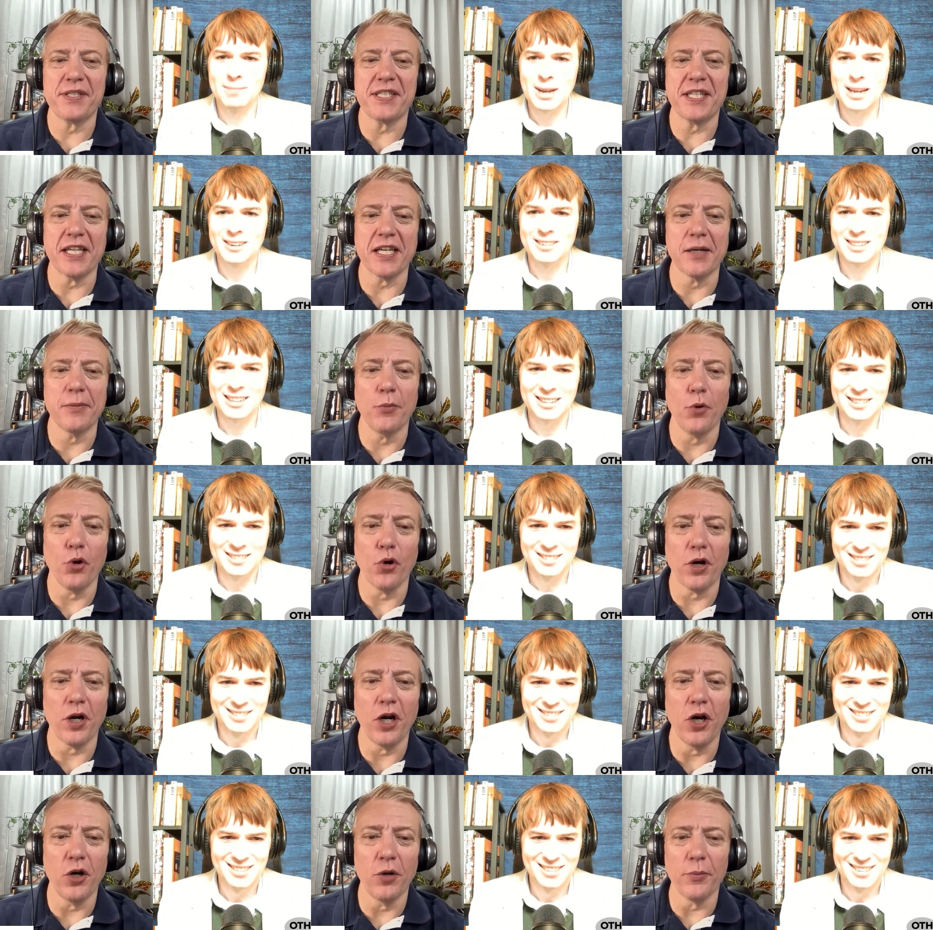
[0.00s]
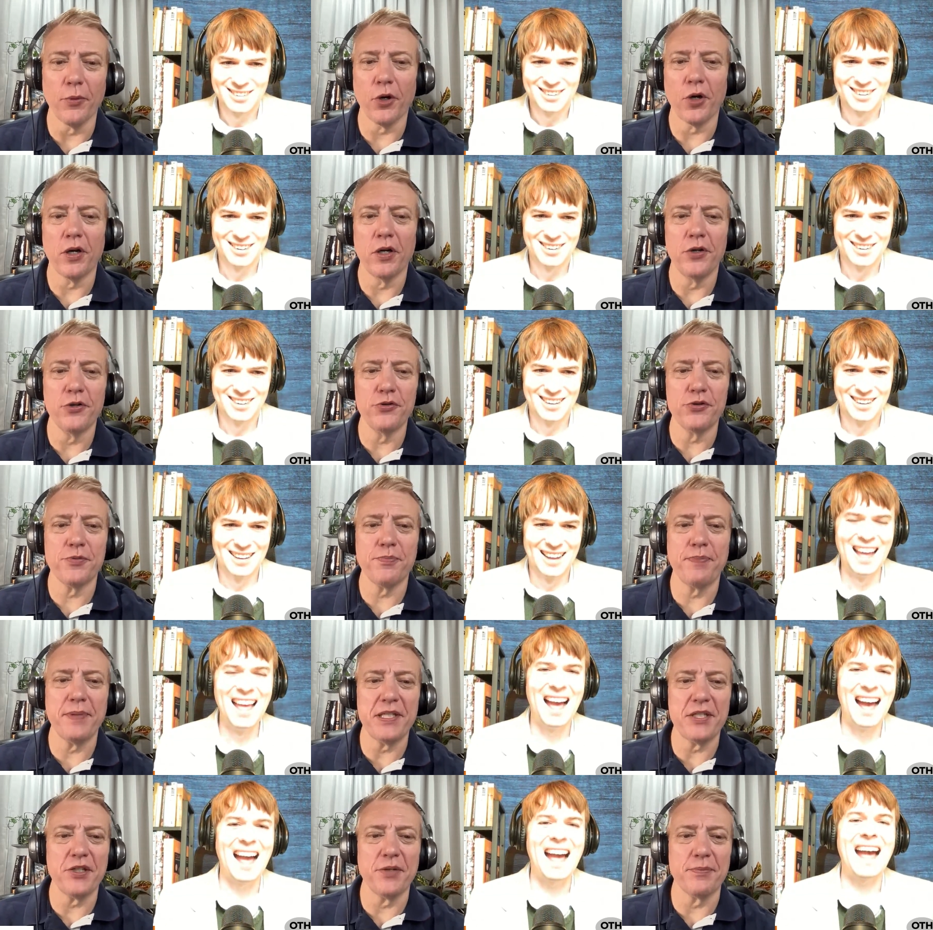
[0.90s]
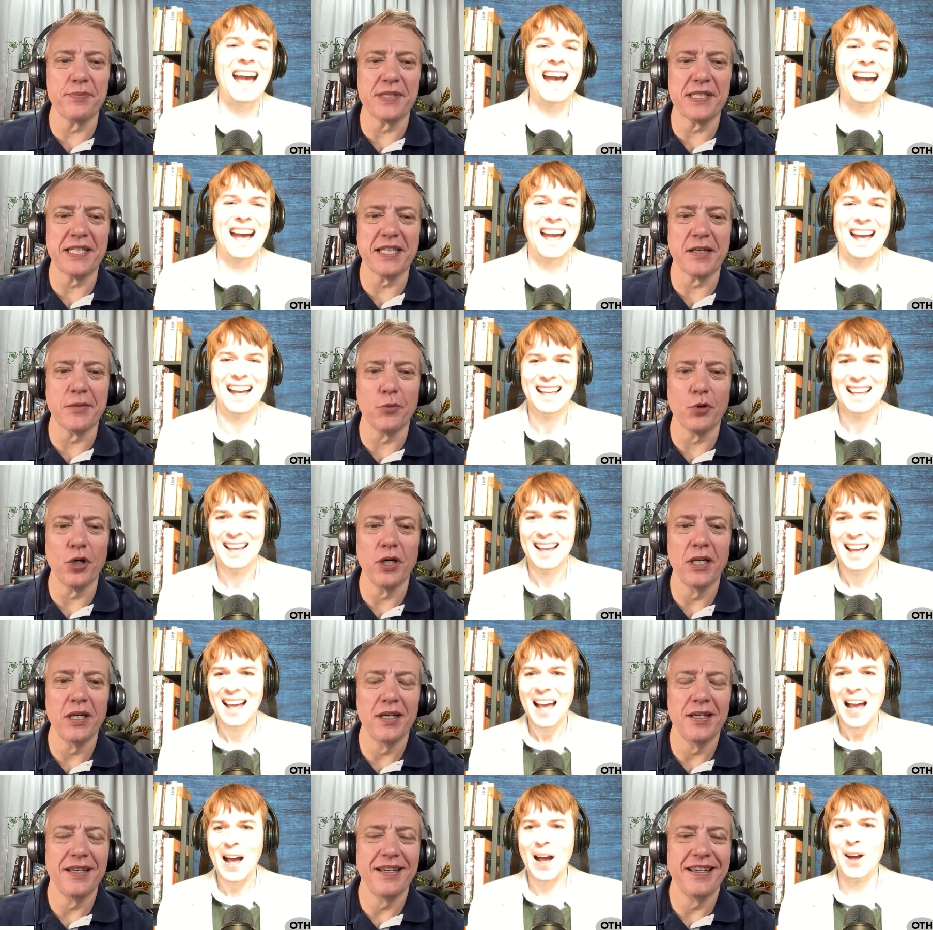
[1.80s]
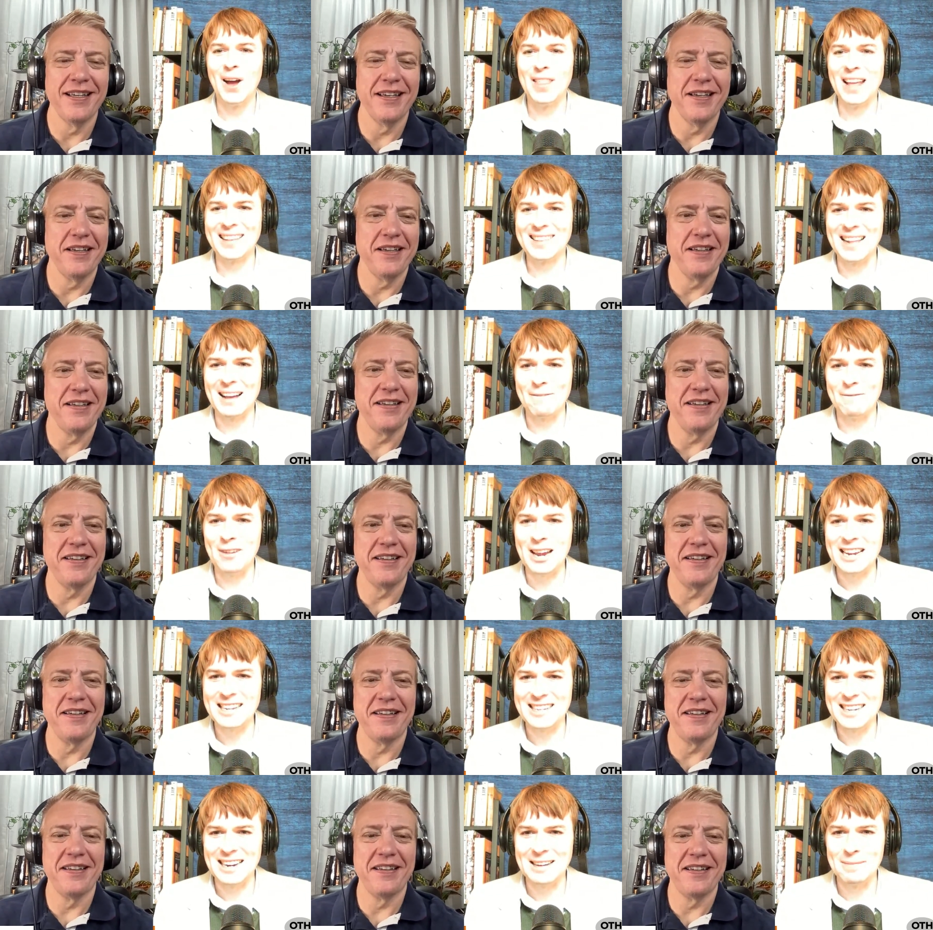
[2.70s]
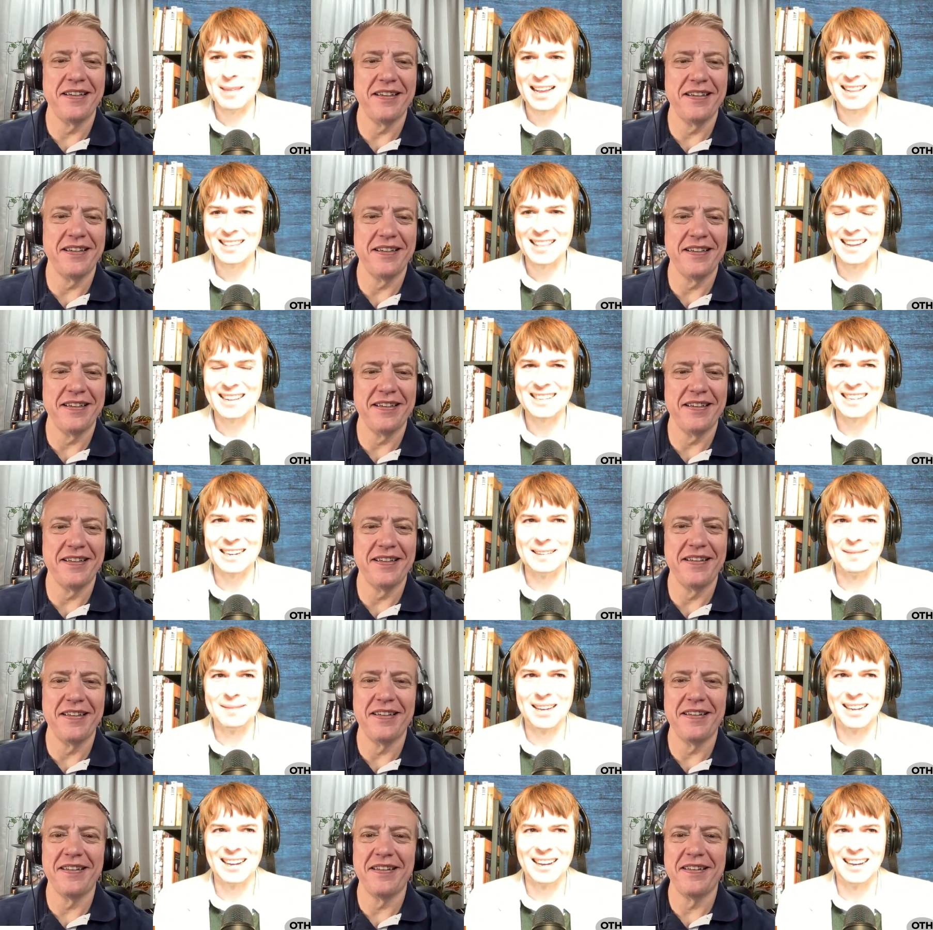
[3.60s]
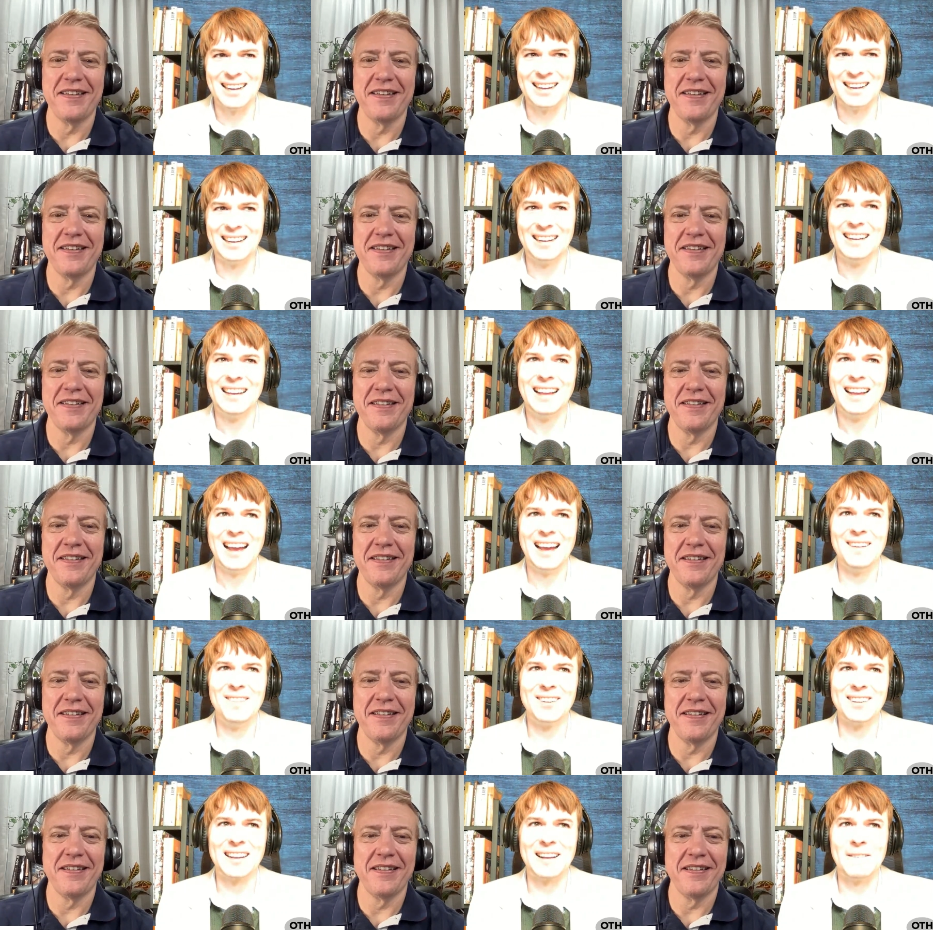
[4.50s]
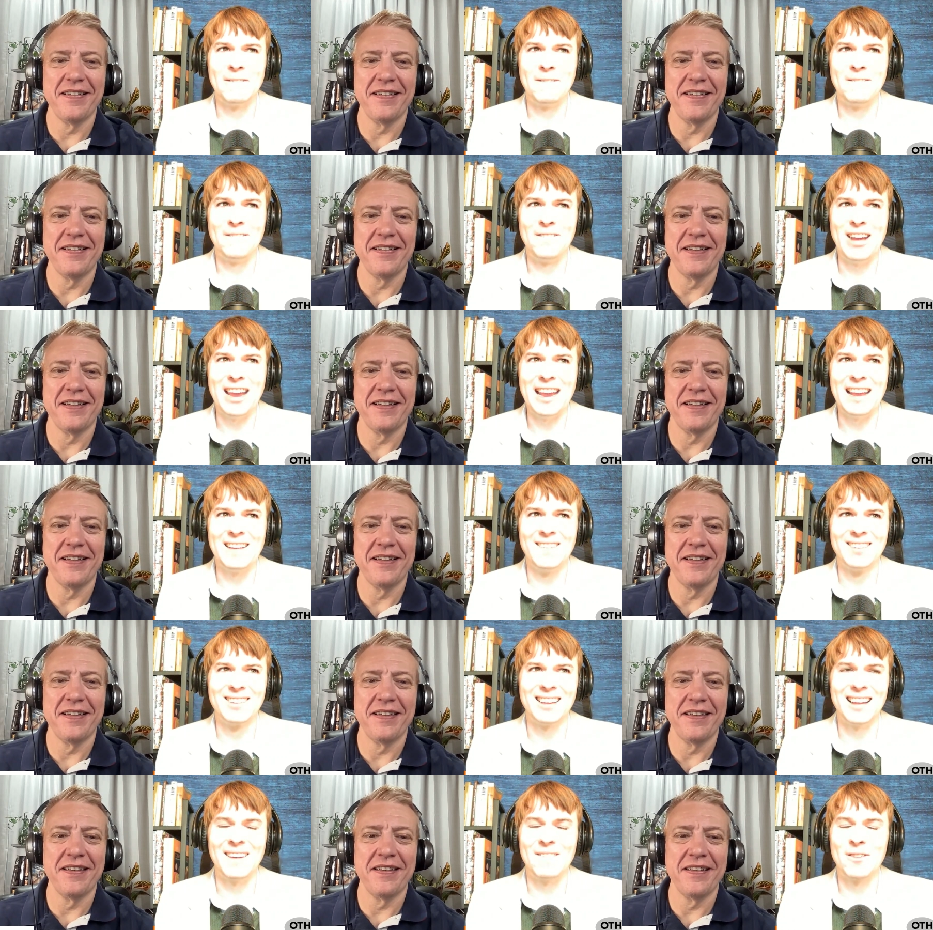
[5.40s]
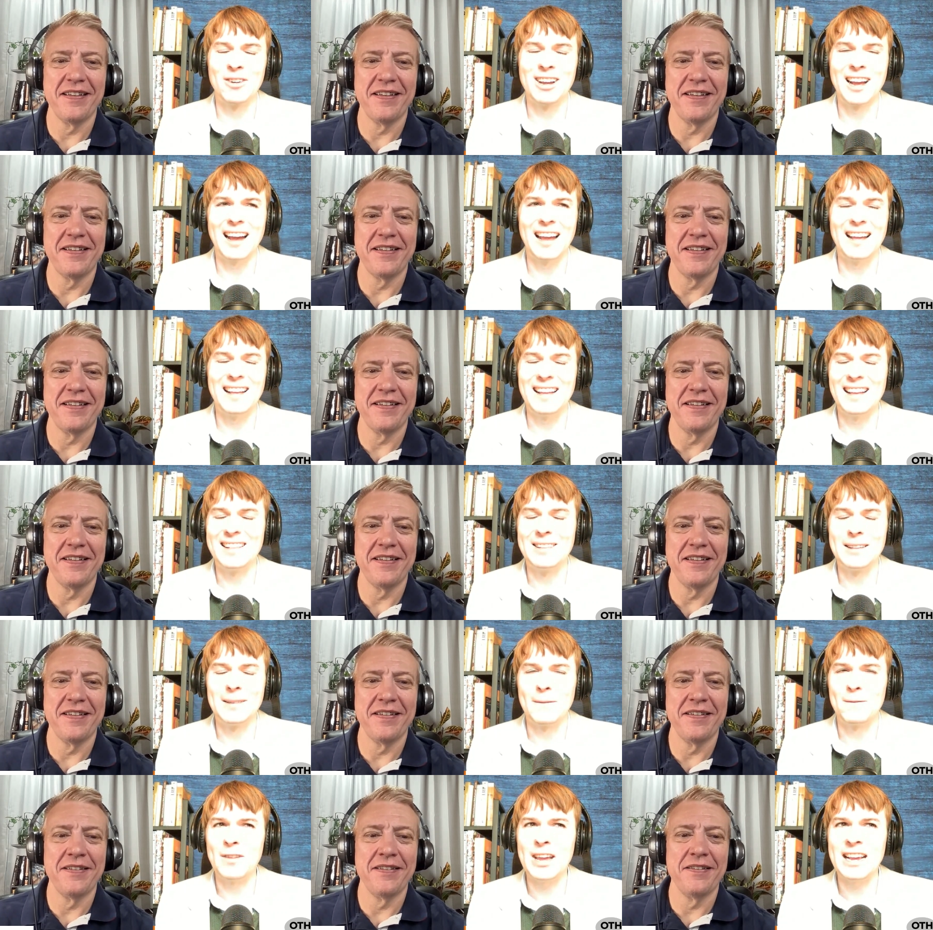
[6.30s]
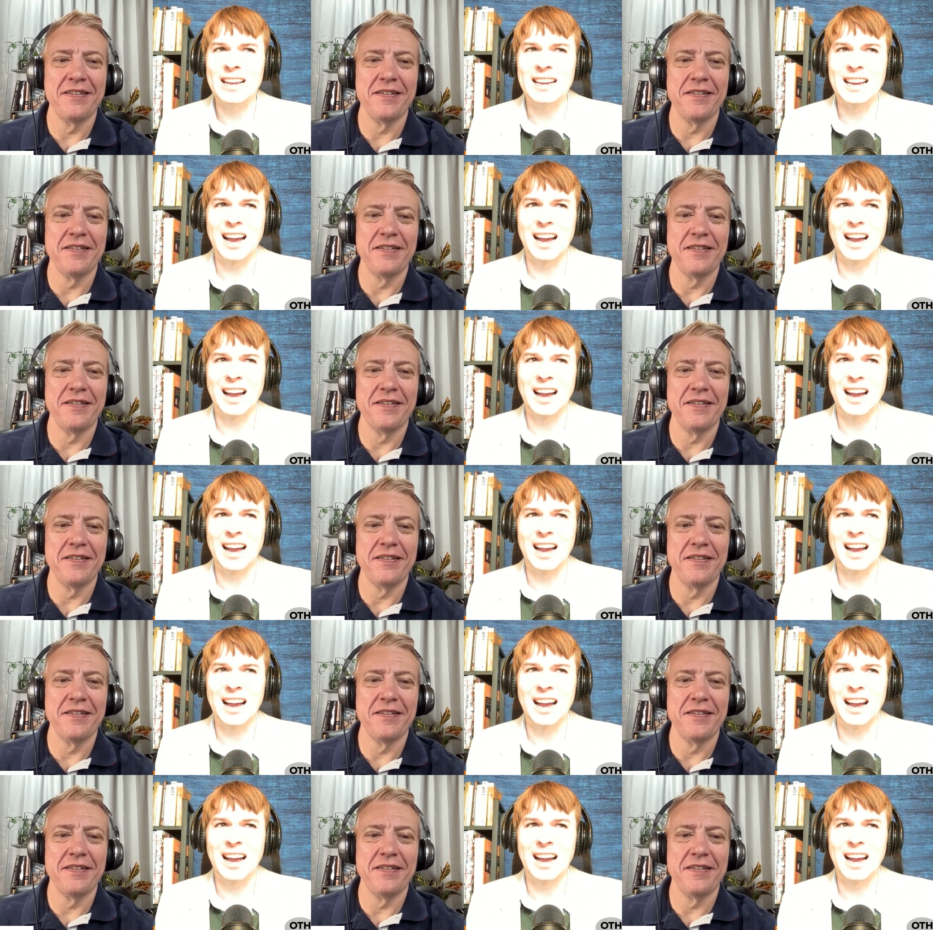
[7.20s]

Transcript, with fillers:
Speaker 1: Sycamore homer. Who's
Speaker 2: Bishop Sycamore? Oh, that's that fake team. That team that it was like a fake. It was it's a fake